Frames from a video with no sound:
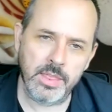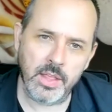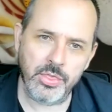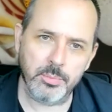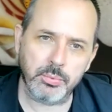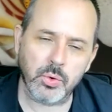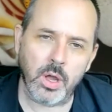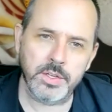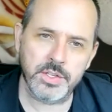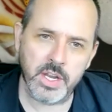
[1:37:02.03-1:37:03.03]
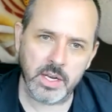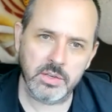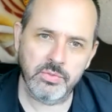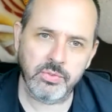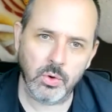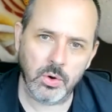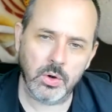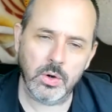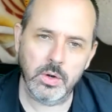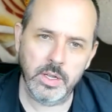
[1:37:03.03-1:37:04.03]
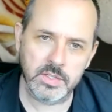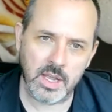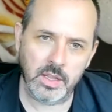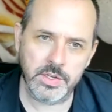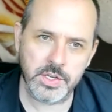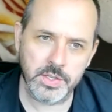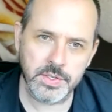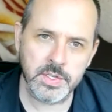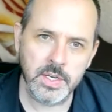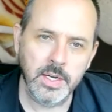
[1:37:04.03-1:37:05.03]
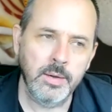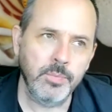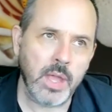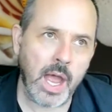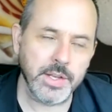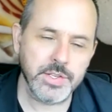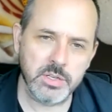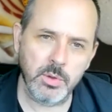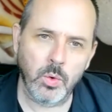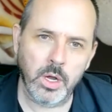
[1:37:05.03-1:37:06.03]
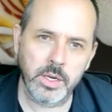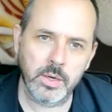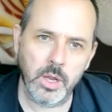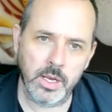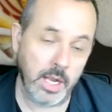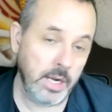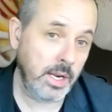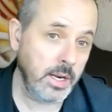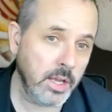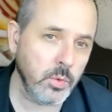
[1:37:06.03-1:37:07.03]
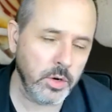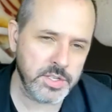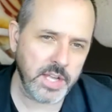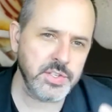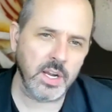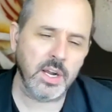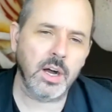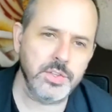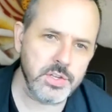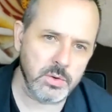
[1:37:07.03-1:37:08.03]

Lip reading: and that the project for intelligence has to be one. In other words, that's in